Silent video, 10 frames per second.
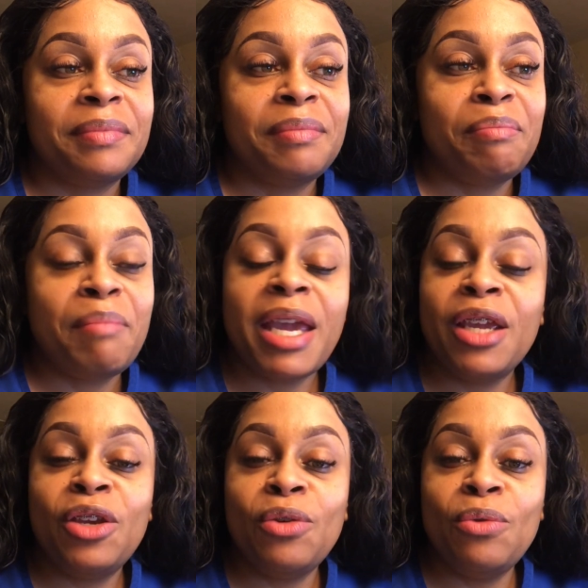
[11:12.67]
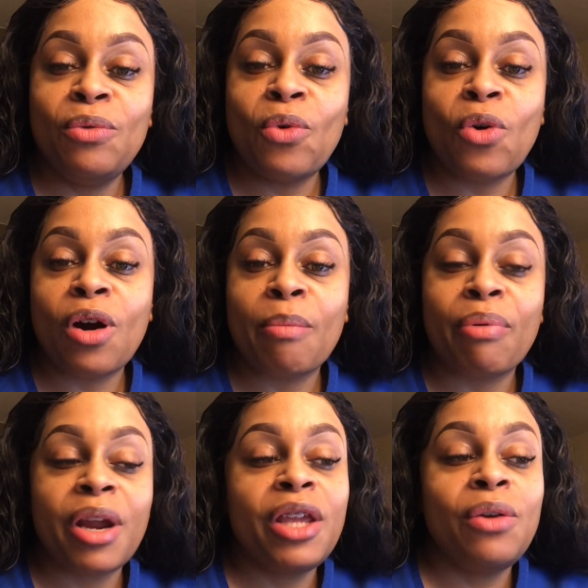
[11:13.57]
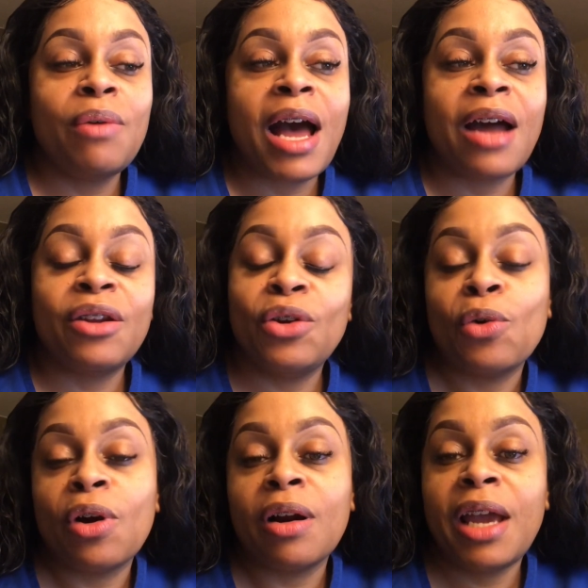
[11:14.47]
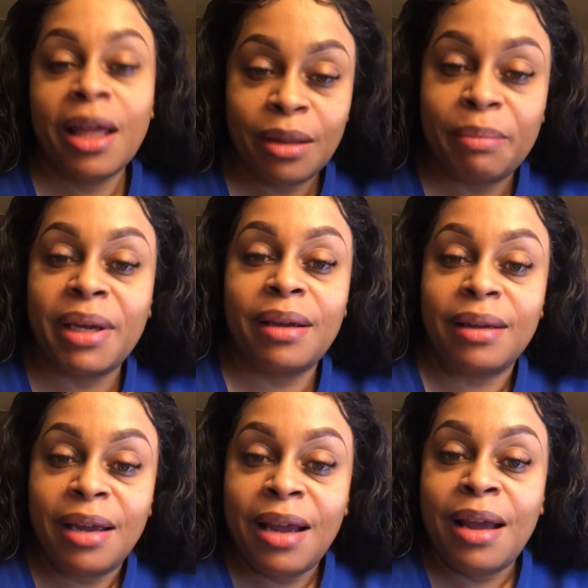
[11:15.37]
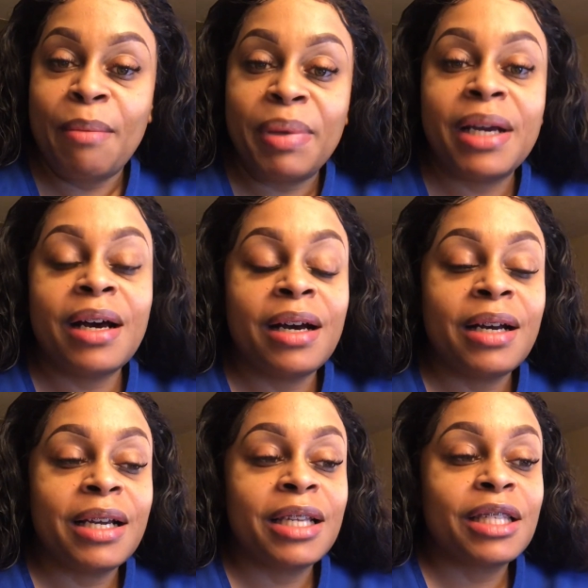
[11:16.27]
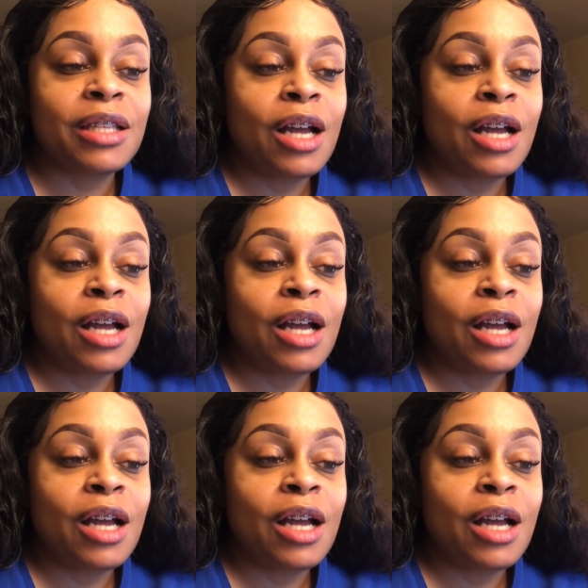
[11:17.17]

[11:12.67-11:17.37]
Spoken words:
make you or bring you out of your element, because